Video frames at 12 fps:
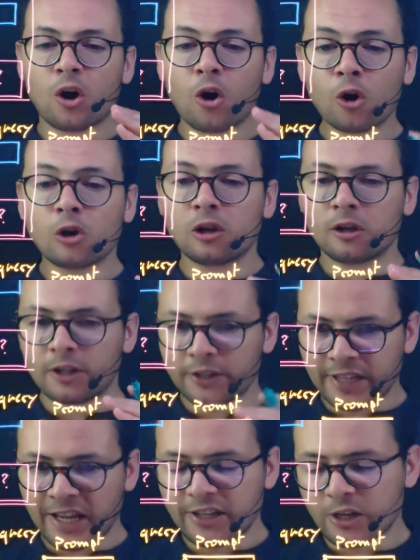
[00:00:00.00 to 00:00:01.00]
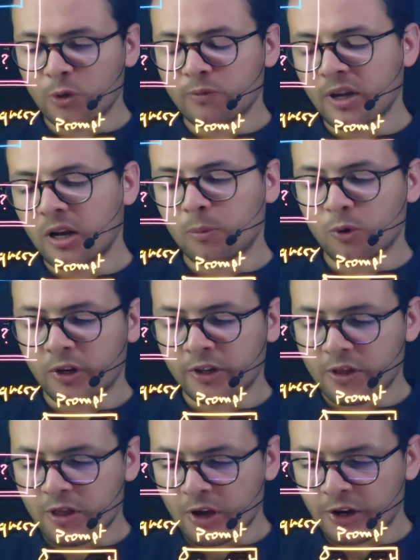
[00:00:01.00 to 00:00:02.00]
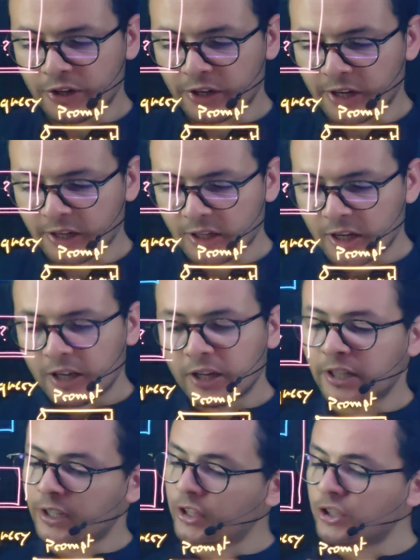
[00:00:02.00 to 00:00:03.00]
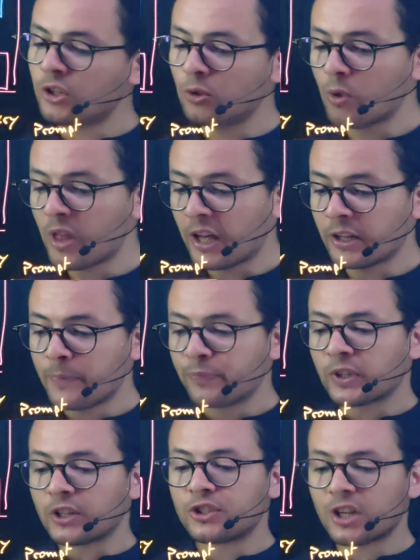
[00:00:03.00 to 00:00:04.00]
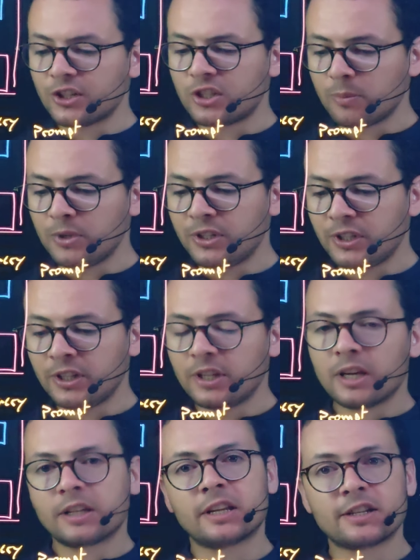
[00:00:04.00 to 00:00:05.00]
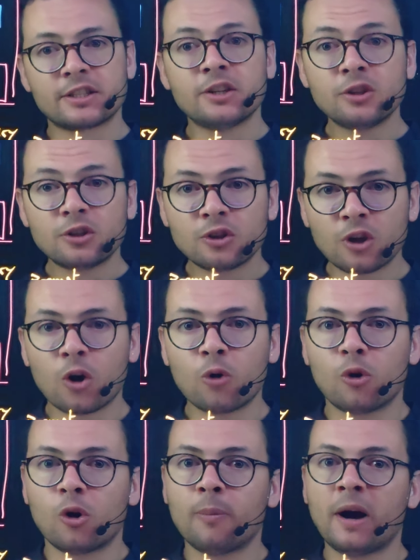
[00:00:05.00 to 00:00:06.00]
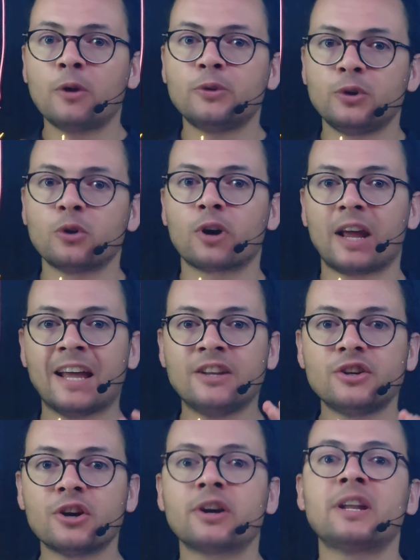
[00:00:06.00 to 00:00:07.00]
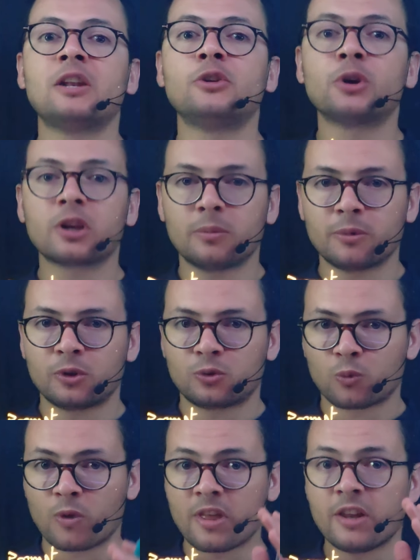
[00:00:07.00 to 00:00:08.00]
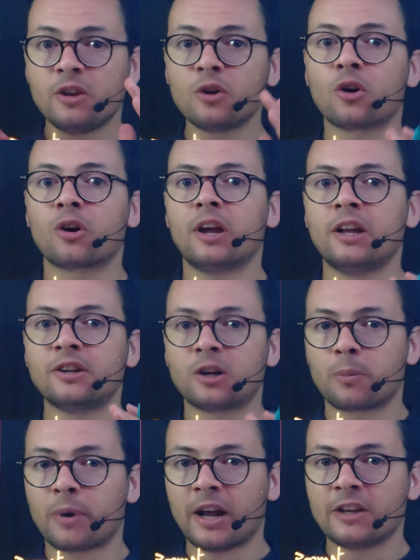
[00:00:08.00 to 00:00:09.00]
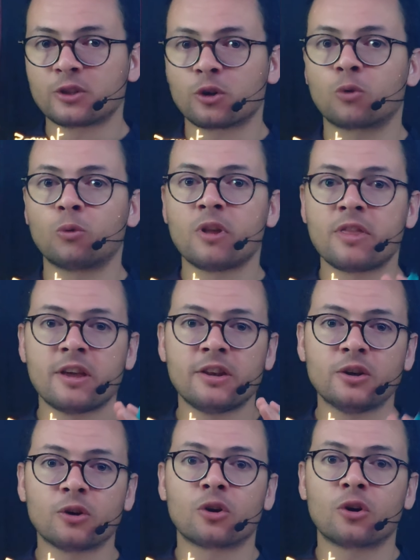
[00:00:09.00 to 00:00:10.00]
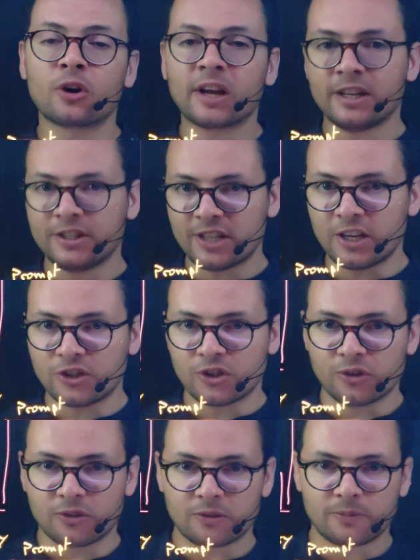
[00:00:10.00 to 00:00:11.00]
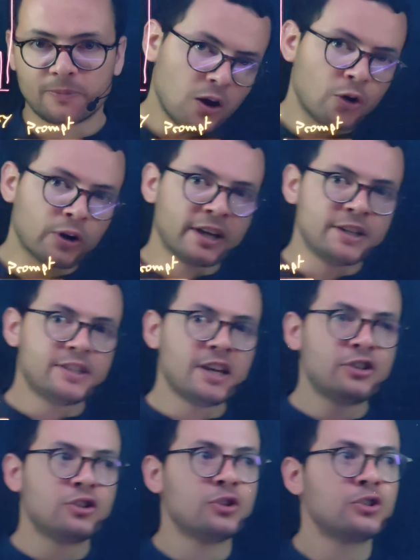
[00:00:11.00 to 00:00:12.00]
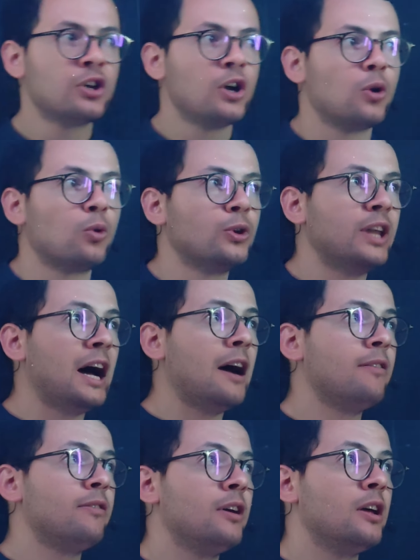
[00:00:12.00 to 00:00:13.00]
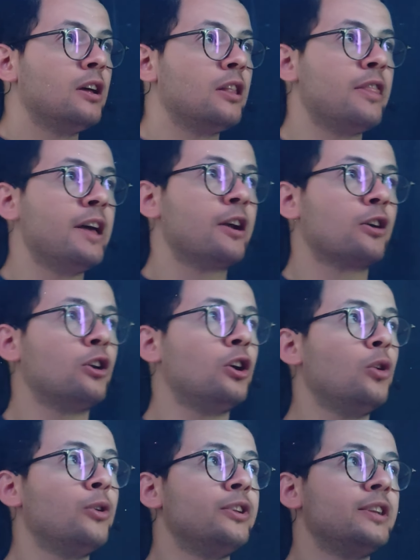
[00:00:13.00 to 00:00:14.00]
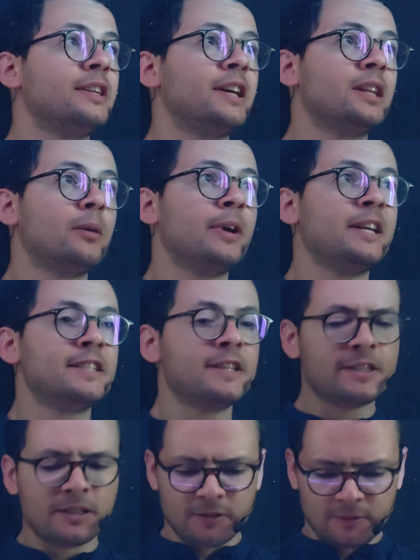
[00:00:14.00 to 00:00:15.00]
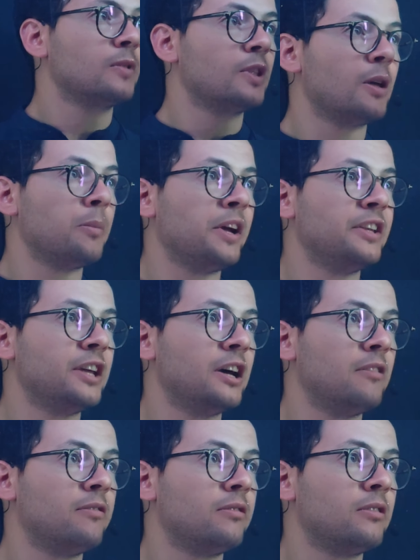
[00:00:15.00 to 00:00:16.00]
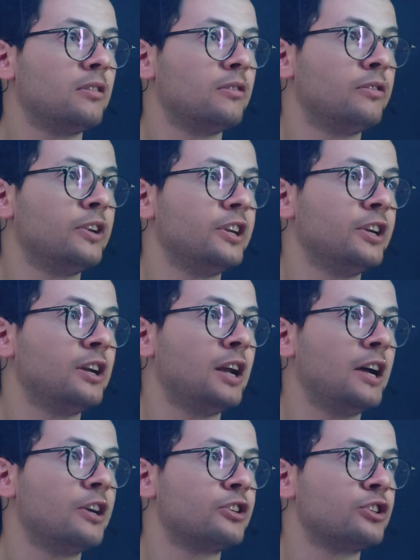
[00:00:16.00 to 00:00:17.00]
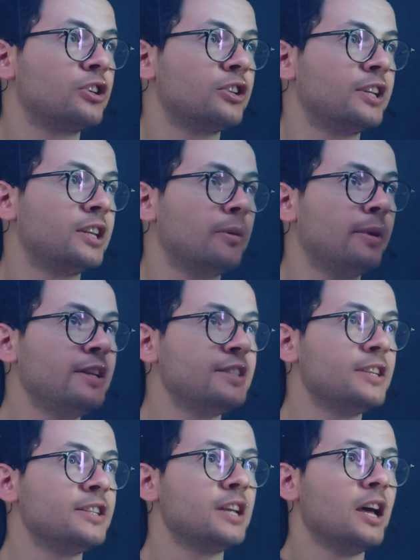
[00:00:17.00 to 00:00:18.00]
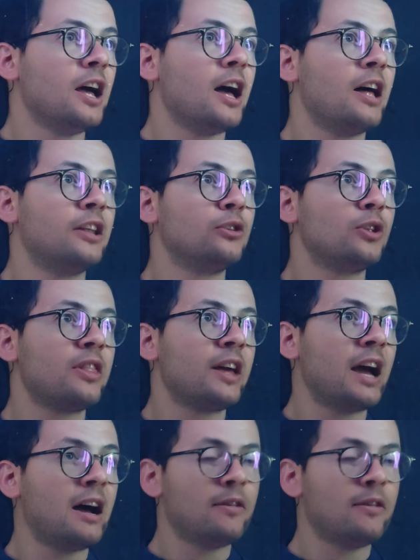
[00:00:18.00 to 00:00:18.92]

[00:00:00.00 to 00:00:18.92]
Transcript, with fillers: all data available on the internet. In addition to that, ChatGPT doesn't know about your internal documents within your enterprise or within your organization. Organizations would have their own databases. They might have very large databases, and they